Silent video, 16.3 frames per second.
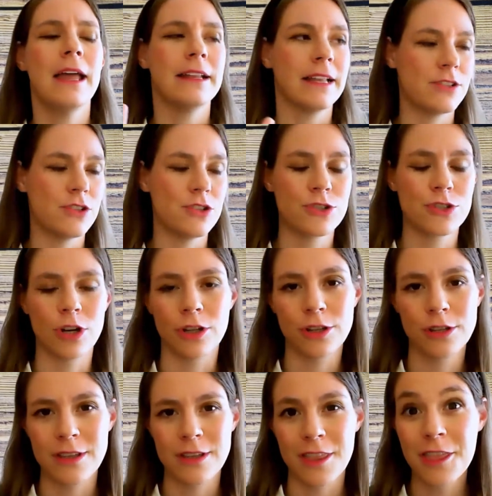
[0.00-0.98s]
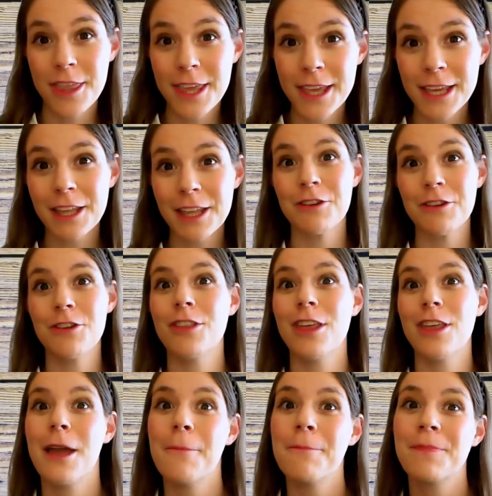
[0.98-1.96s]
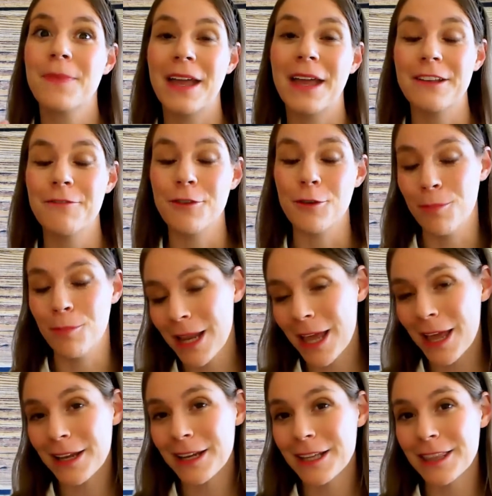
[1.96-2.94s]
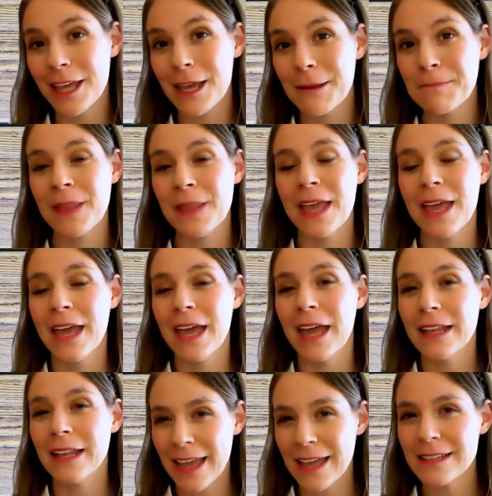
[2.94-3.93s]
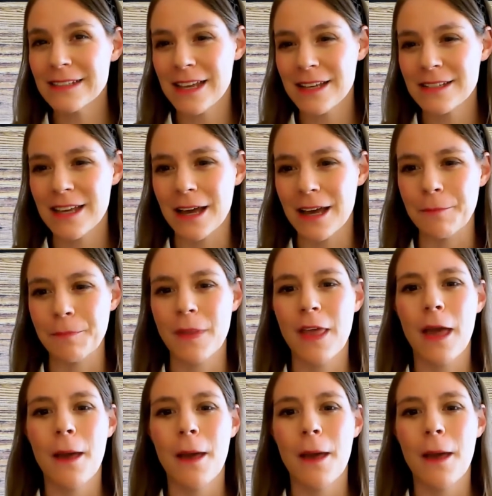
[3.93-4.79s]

as you start thinking through them, and if you're planning them, it can take time.